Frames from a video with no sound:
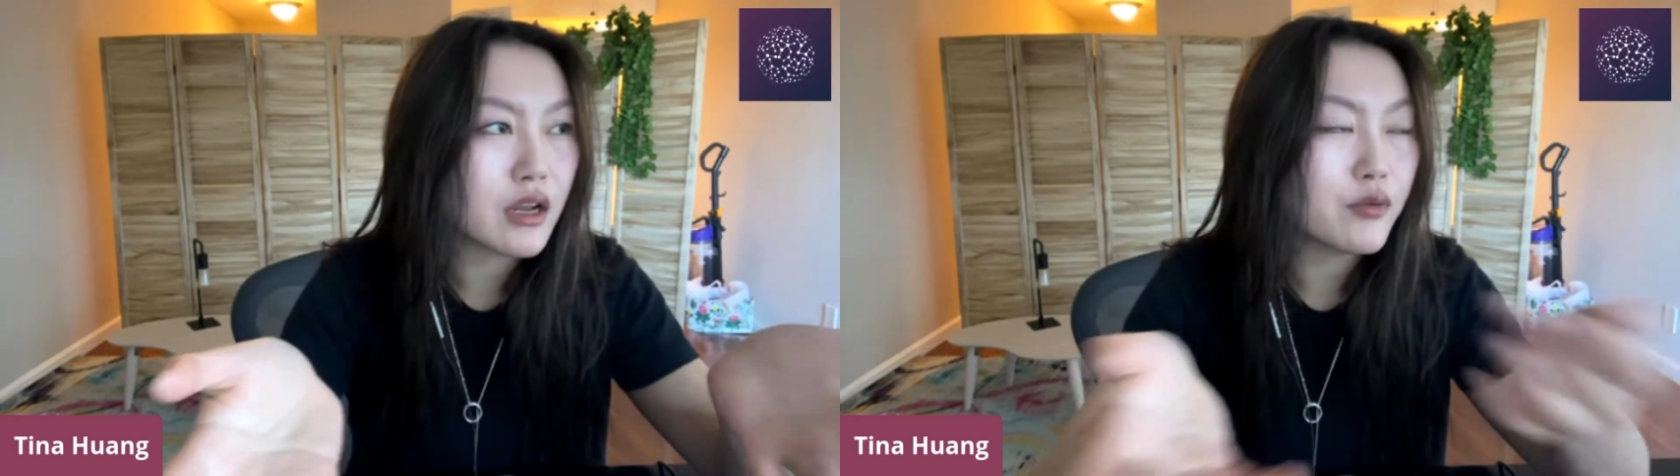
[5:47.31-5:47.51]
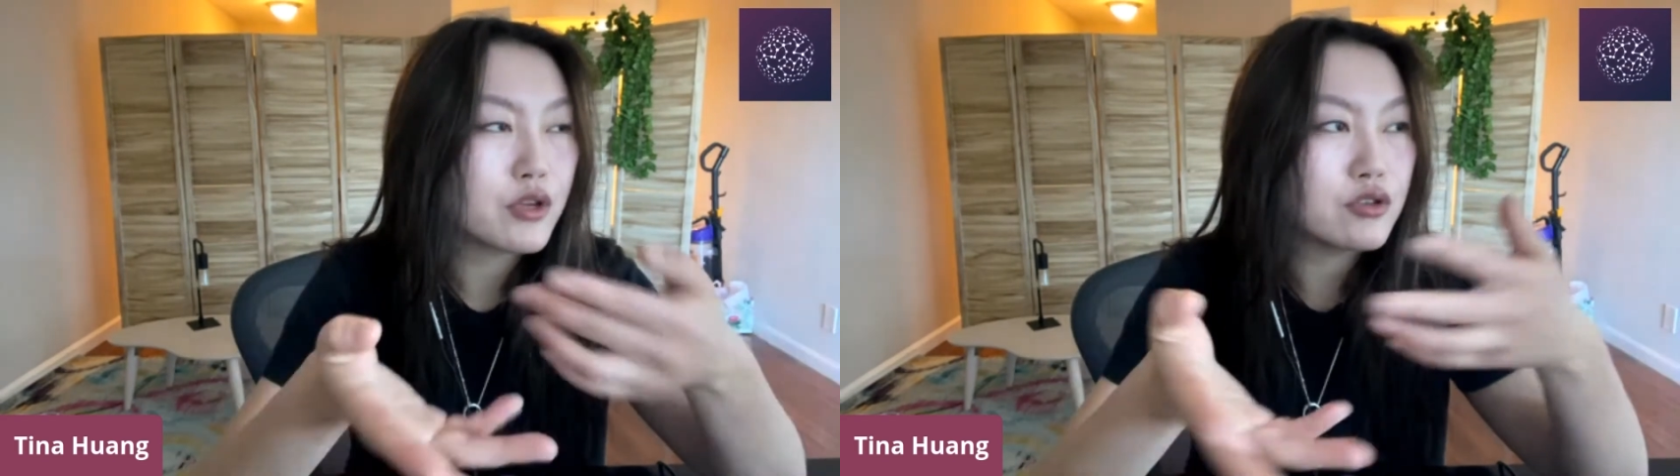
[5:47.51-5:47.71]

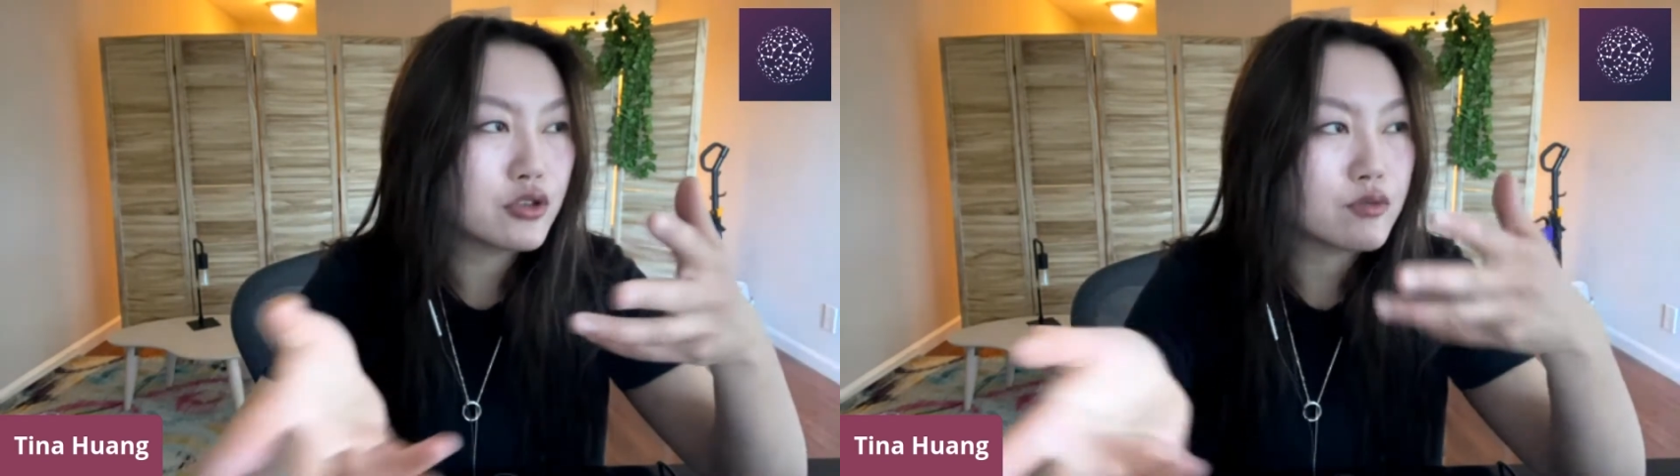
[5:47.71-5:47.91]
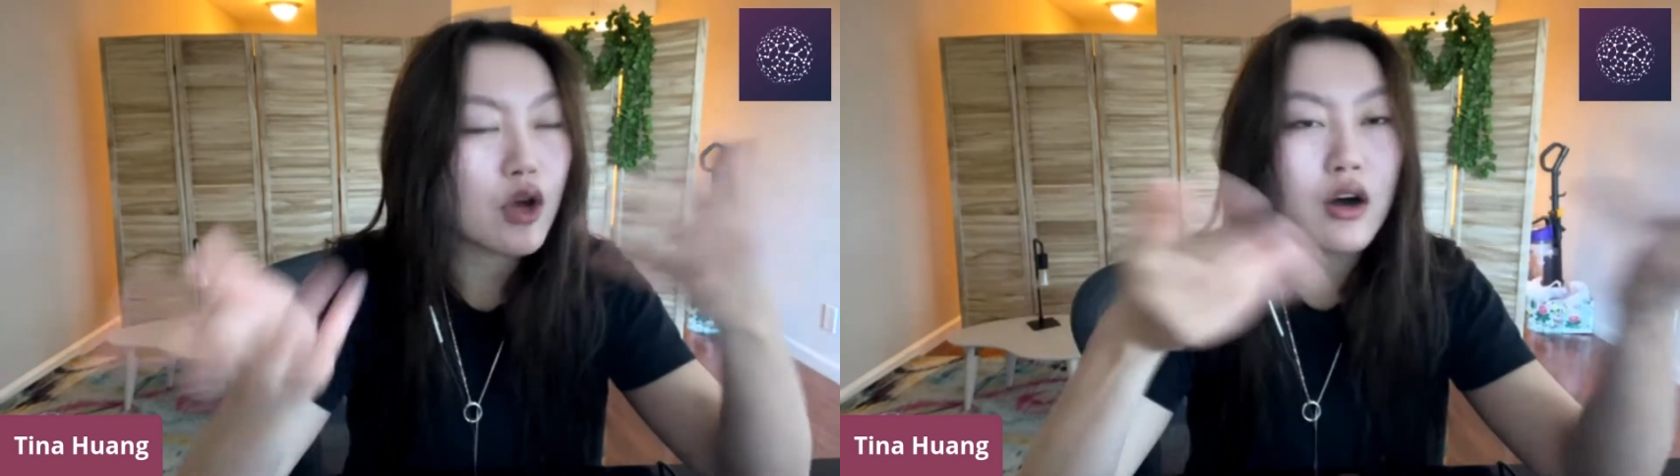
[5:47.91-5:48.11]
when you
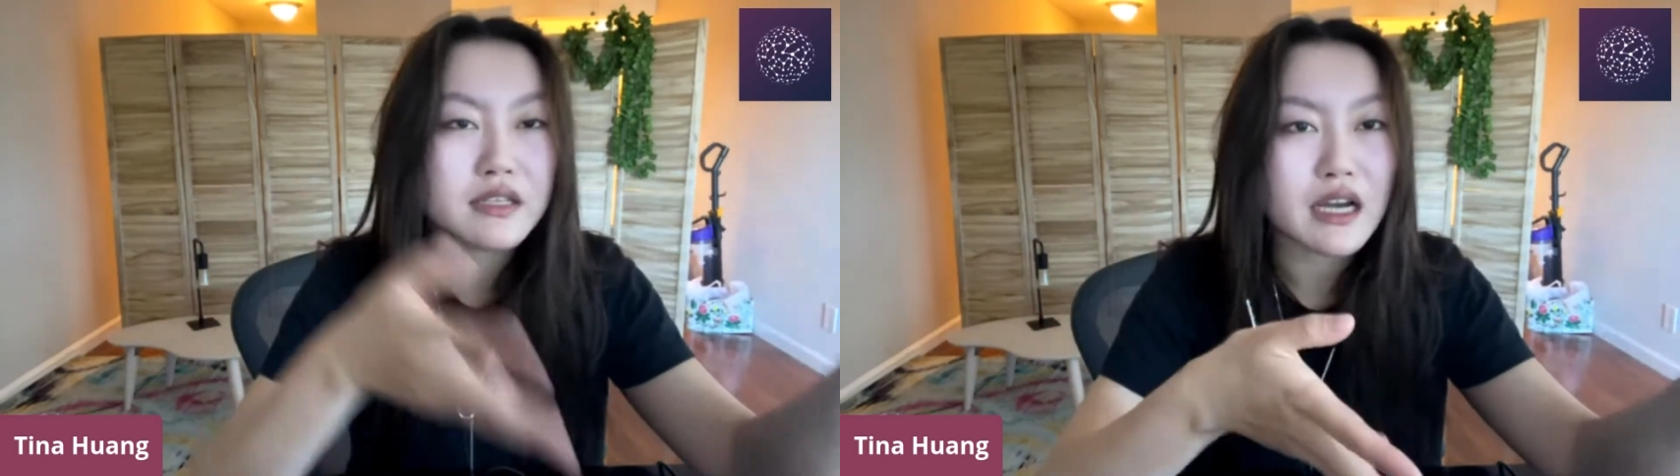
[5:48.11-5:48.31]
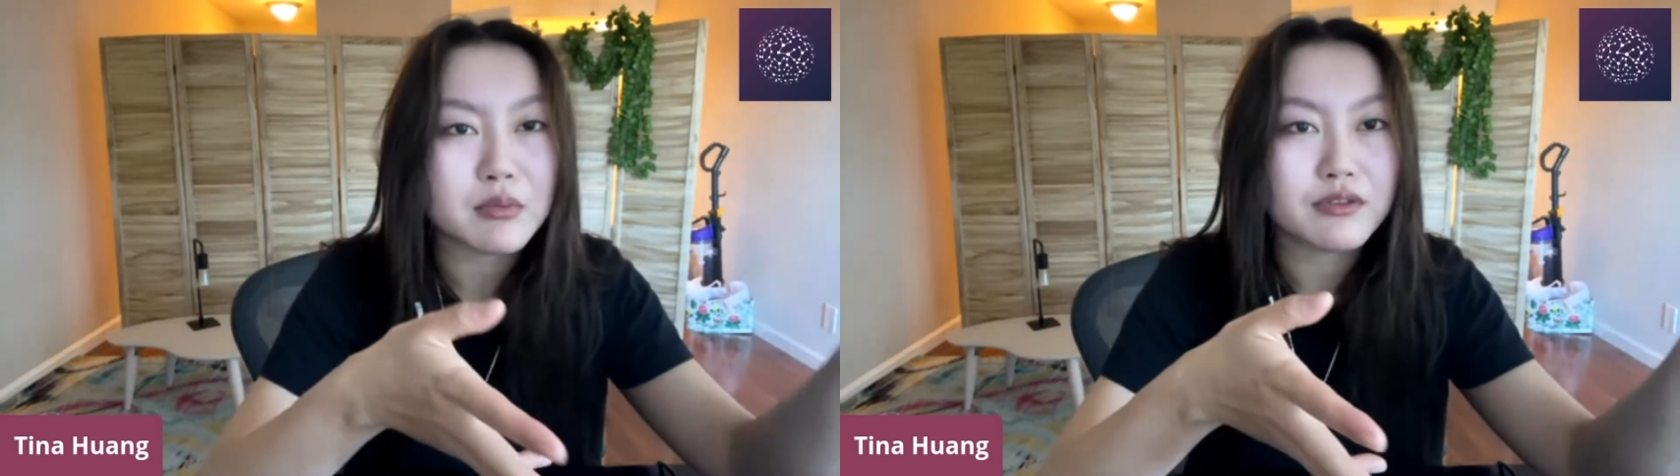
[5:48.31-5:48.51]
just
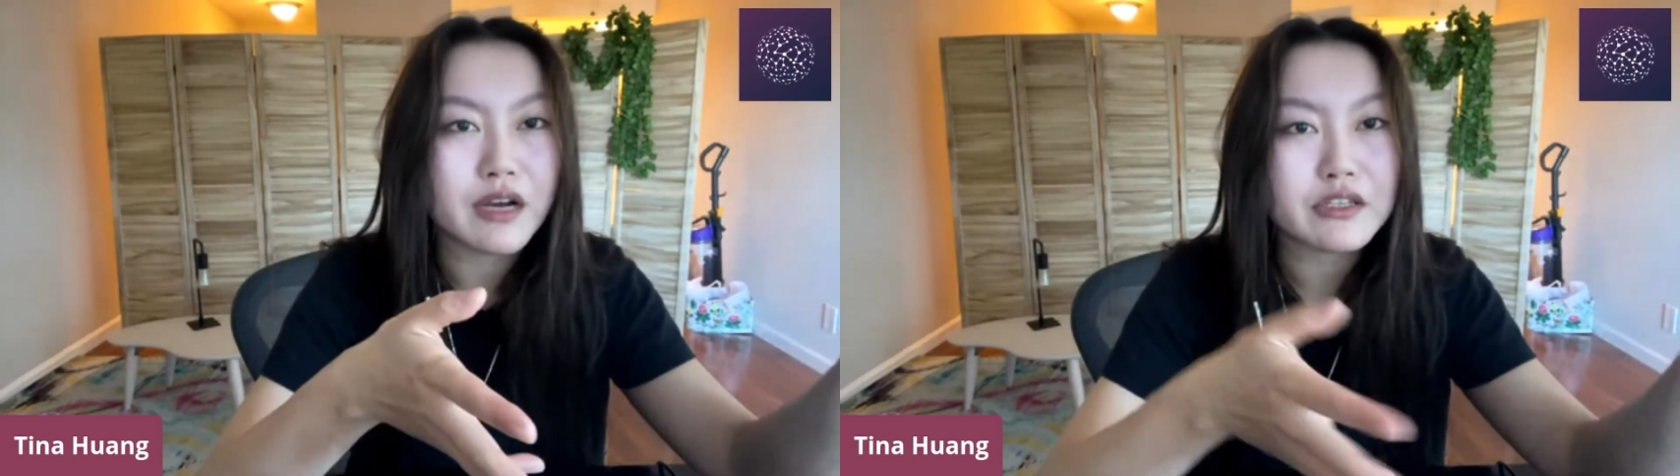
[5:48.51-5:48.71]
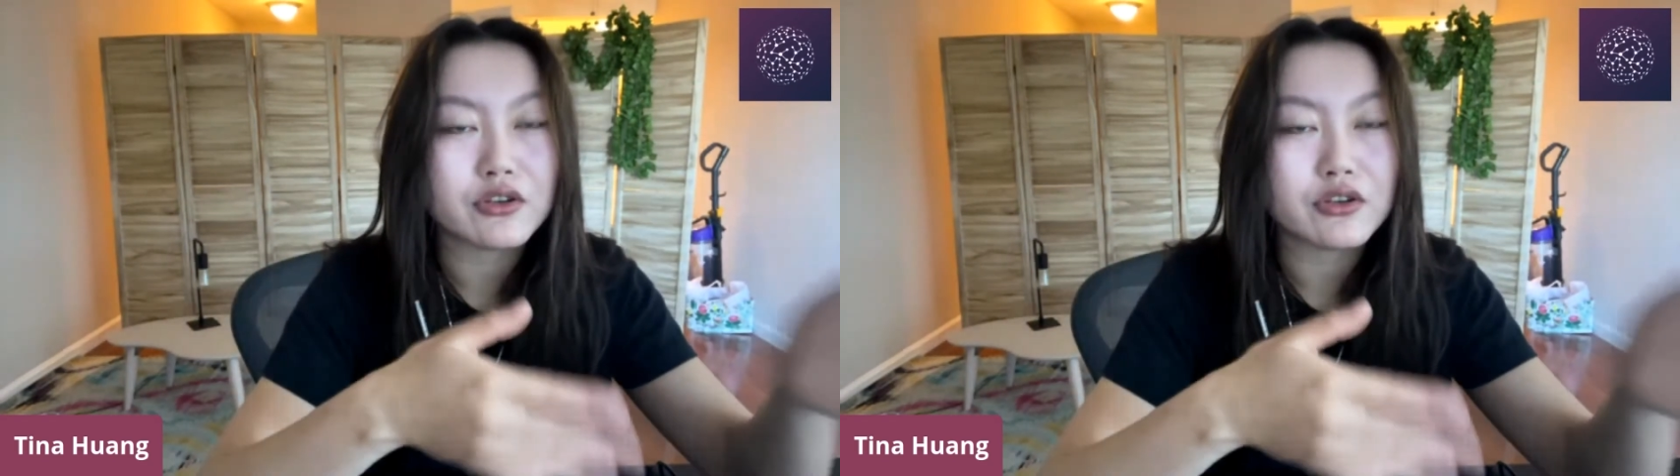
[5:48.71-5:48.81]
contact a professor,